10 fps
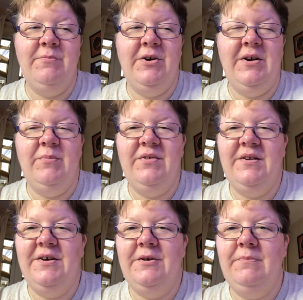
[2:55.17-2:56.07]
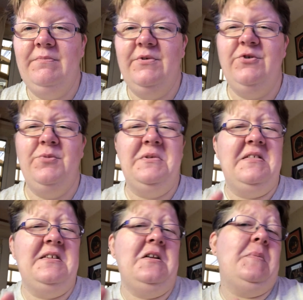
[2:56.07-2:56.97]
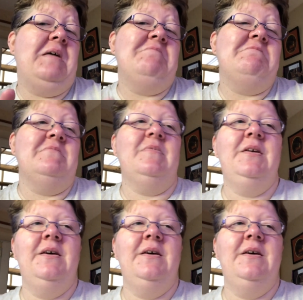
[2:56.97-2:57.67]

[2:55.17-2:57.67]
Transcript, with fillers: this morning I'm still my stomach's still a bit mm,